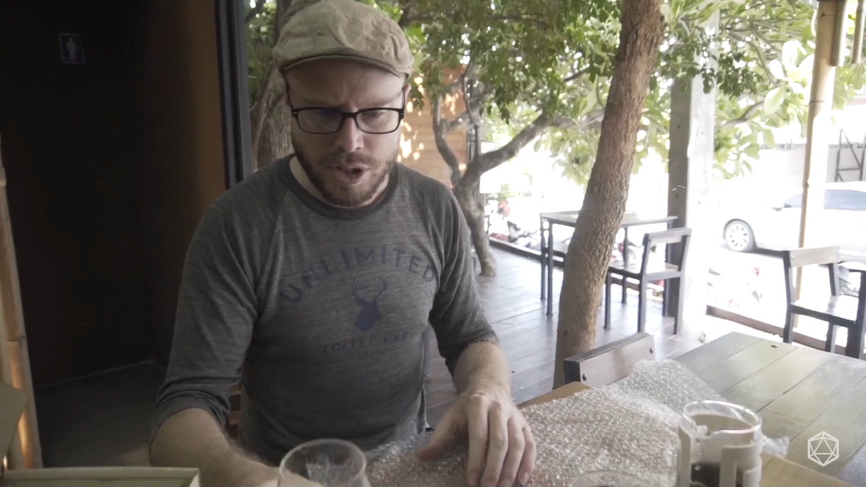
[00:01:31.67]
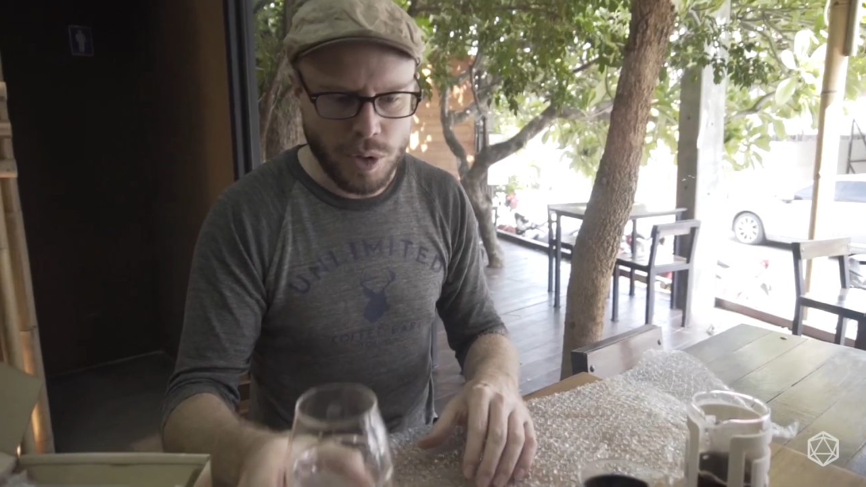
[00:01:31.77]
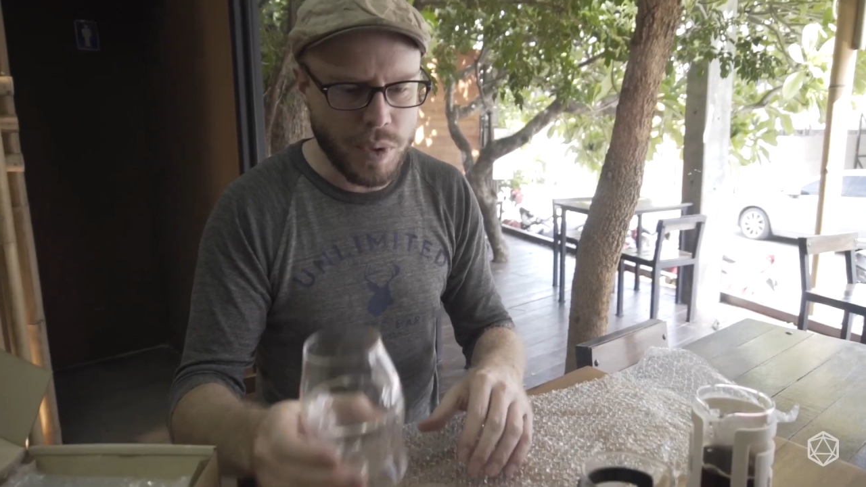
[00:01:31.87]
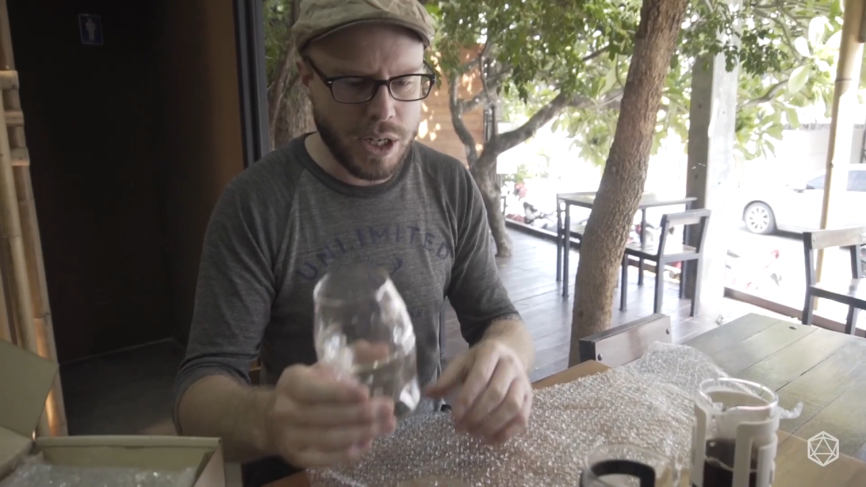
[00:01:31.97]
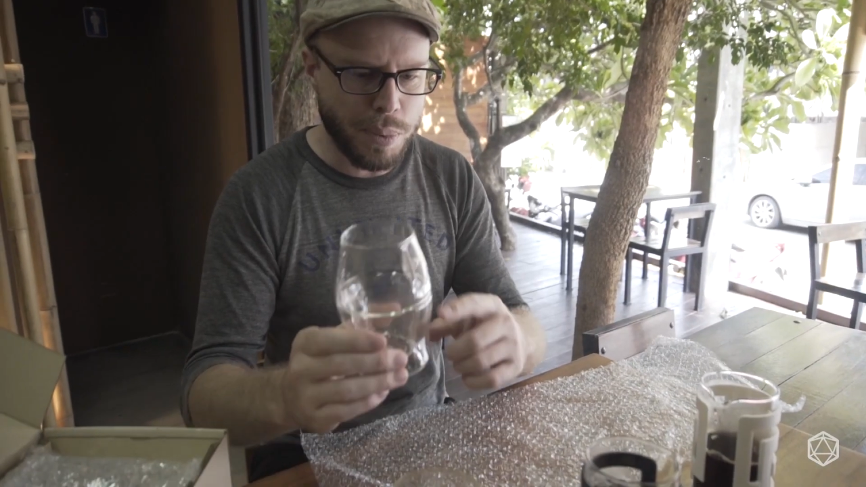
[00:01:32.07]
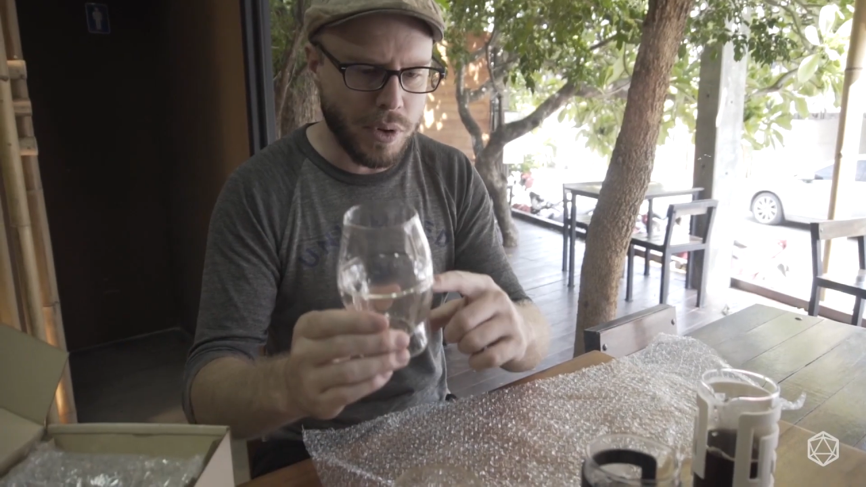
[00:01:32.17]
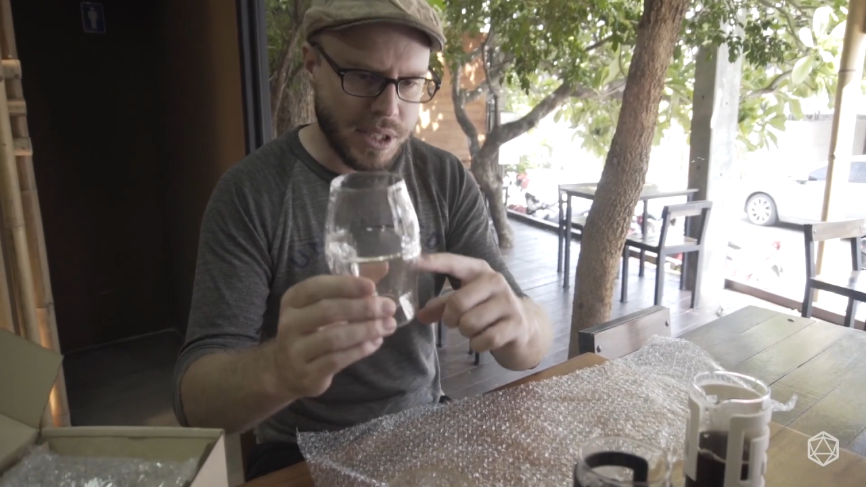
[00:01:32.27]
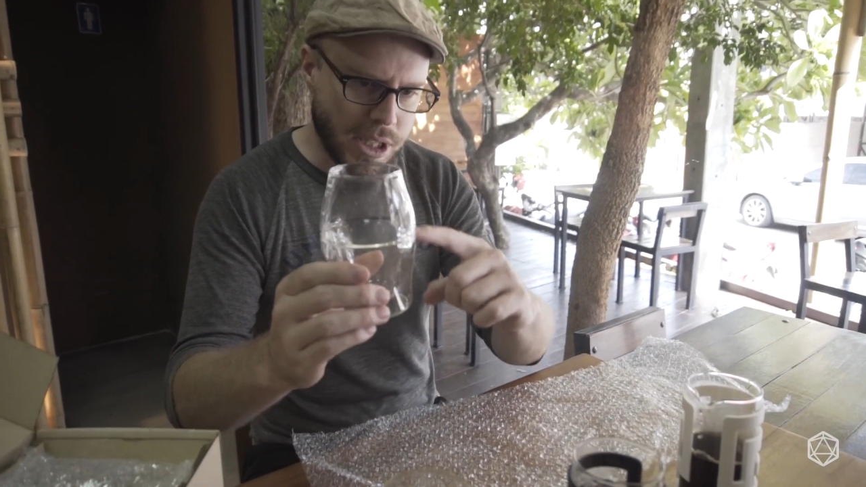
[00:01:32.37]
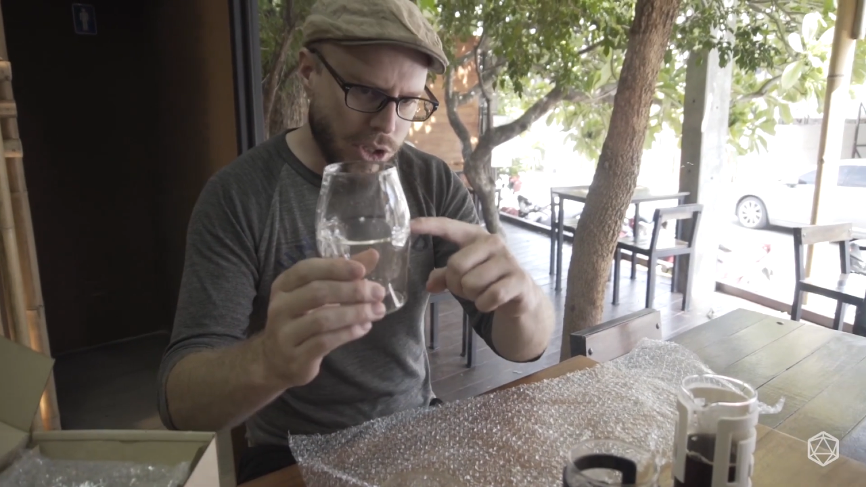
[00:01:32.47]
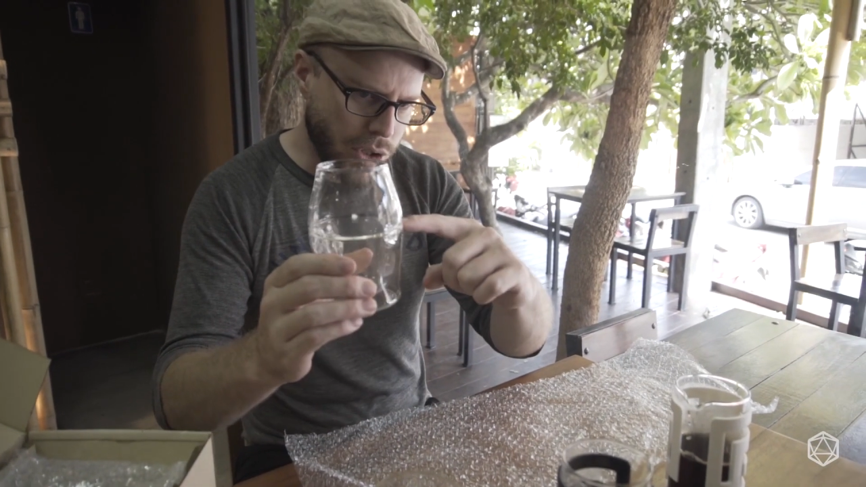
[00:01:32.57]
So when you pour
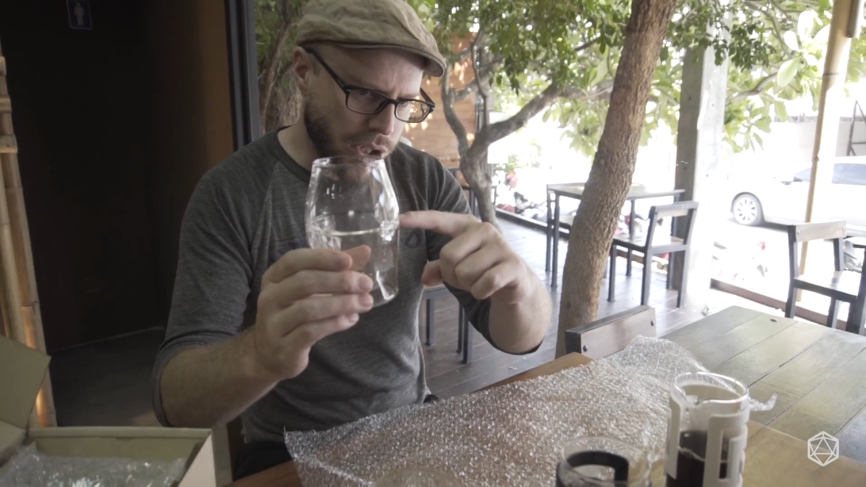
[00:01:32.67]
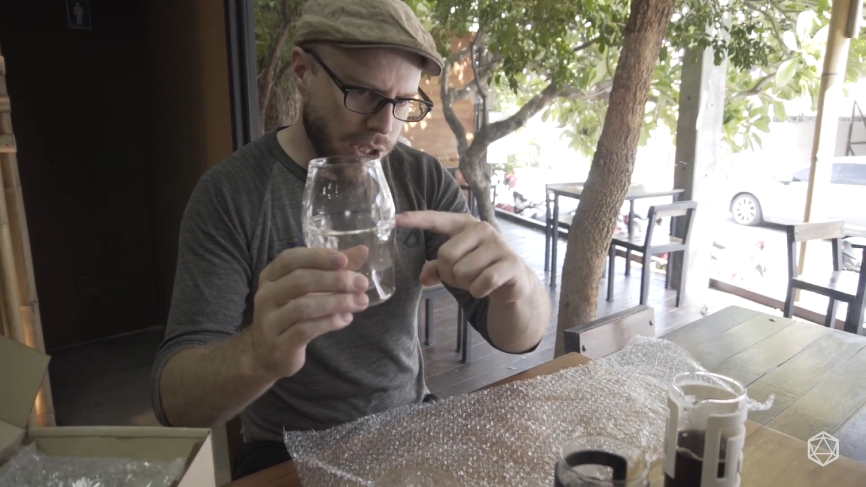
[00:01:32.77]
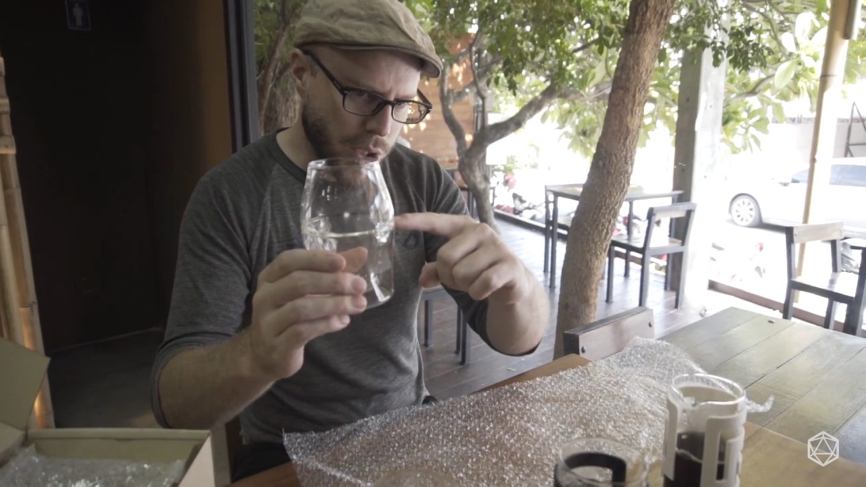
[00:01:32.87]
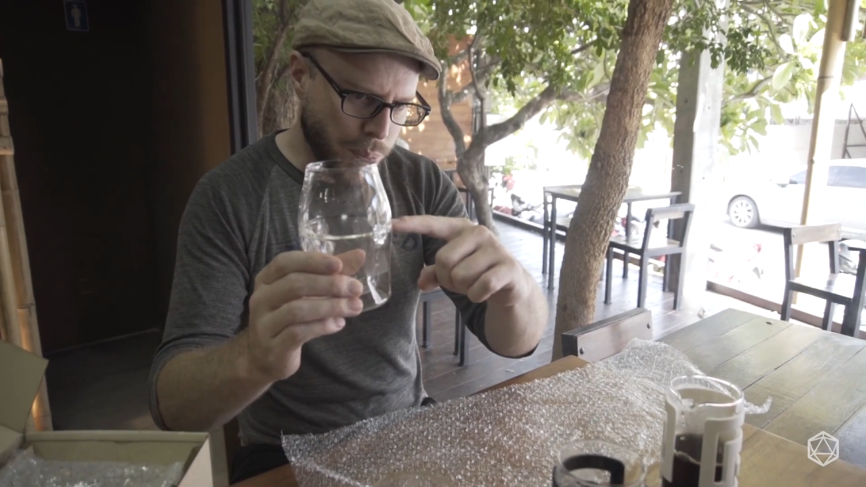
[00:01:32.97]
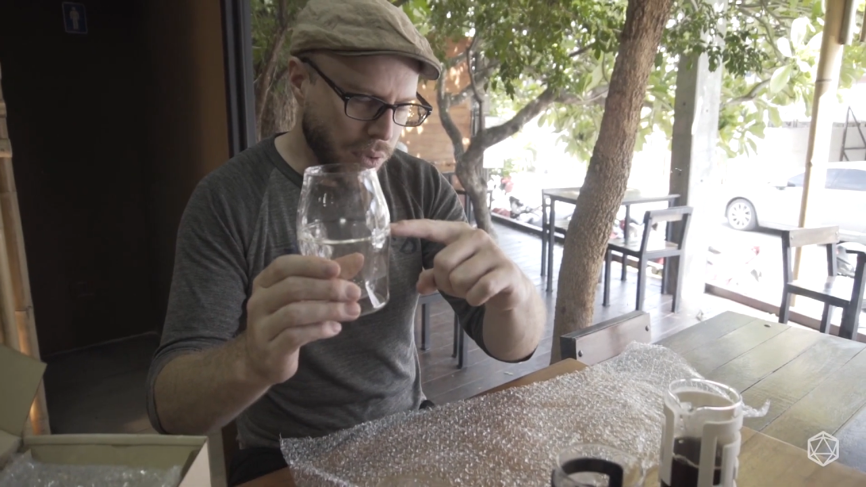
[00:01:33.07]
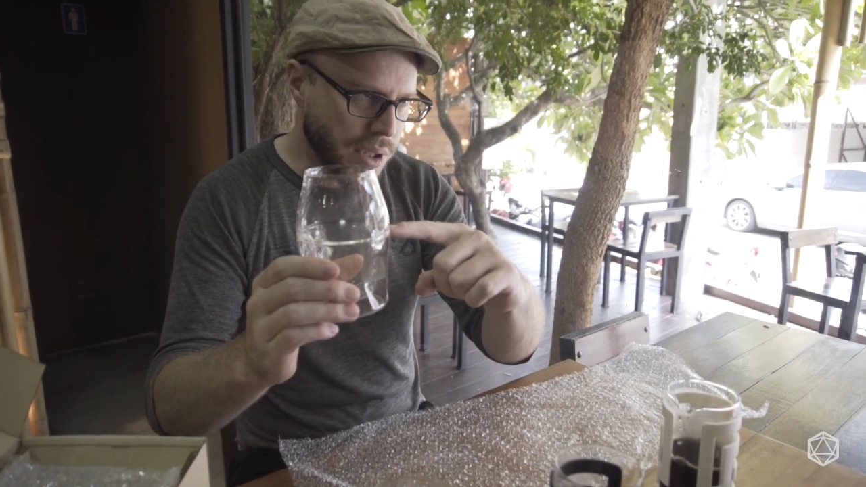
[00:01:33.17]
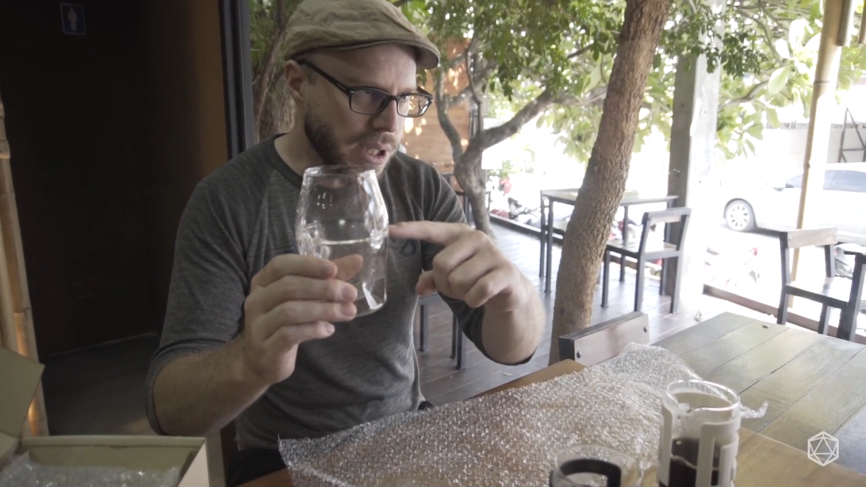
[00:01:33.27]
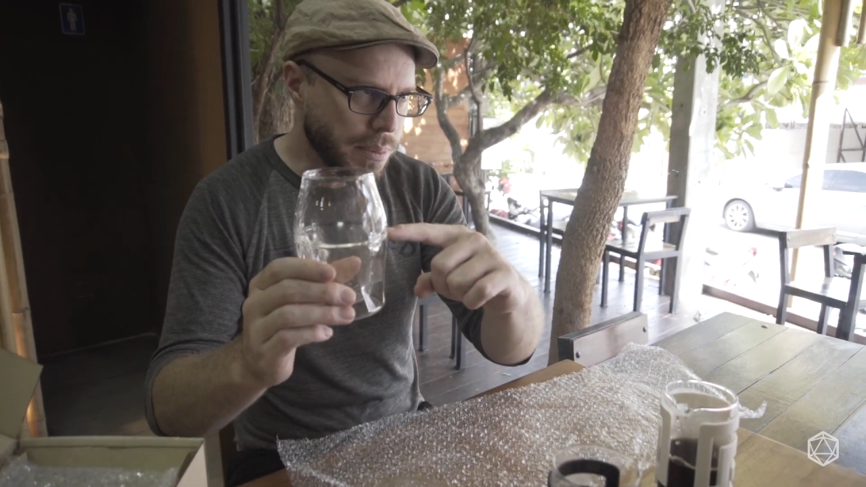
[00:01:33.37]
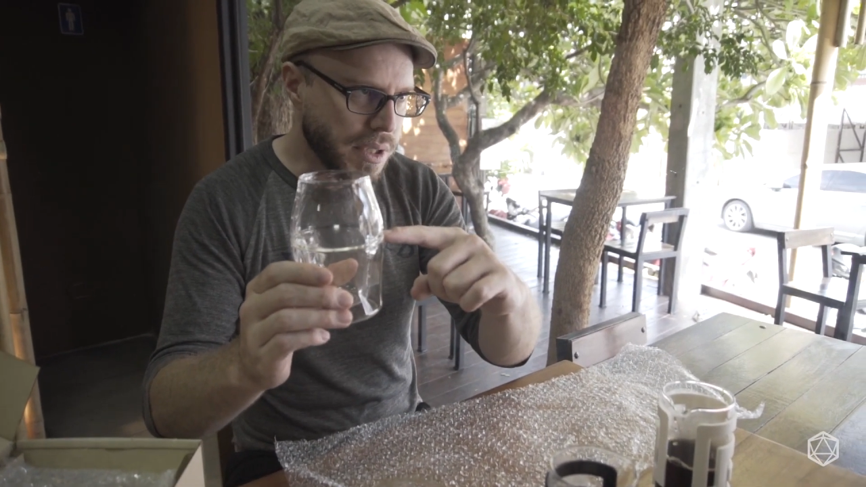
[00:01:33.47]
this in, do you usually just pour this up